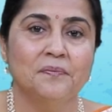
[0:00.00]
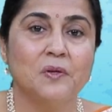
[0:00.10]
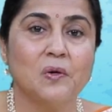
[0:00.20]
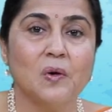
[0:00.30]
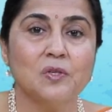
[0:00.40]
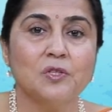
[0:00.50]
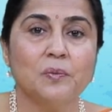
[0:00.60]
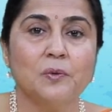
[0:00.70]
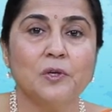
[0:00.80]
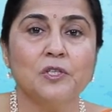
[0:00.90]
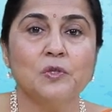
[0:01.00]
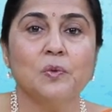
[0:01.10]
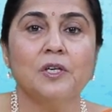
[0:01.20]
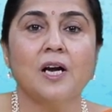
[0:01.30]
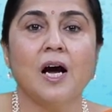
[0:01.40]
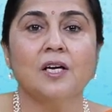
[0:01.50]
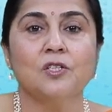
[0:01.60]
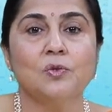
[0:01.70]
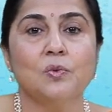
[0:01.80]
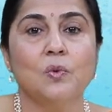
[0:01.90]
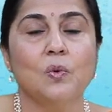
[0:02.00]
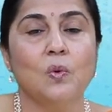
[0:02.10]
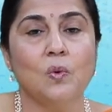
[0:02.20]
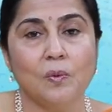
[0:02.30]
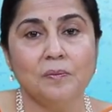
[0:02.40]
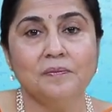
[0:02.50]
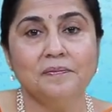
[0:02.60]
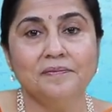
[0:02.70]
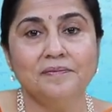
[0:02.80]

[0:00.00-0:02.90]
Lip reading: because the poets were asked to go home.